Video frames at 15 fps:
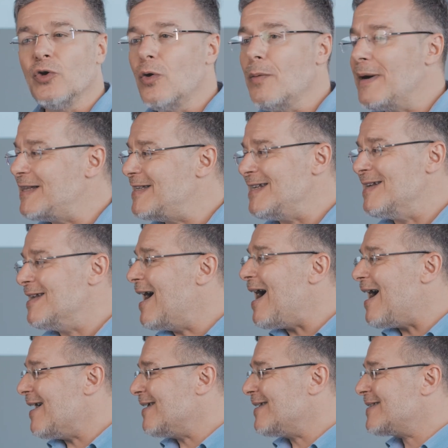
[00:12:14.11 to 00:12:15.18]
Nobody
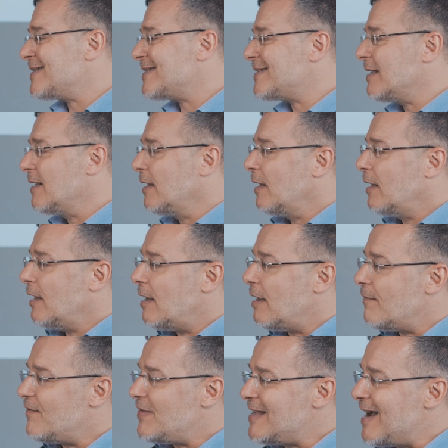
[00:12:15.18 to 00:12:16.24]
likes
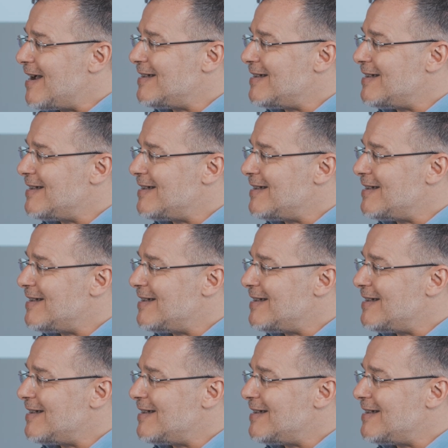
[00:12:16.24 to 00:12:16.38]
the